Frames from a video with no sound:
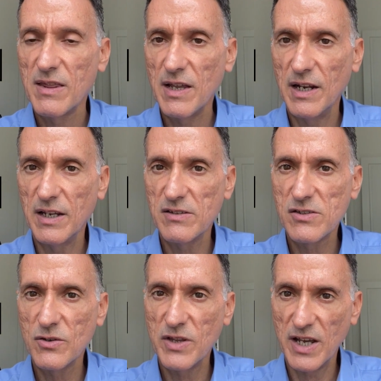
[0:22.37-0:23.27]
The links
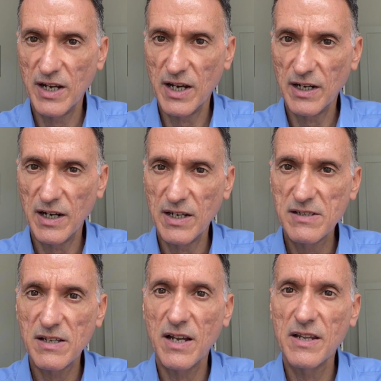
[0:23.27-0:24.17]
to their
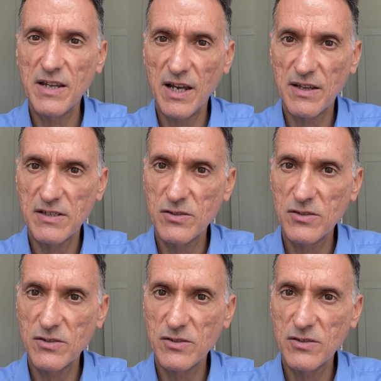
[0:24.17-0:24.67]
guidelines and the other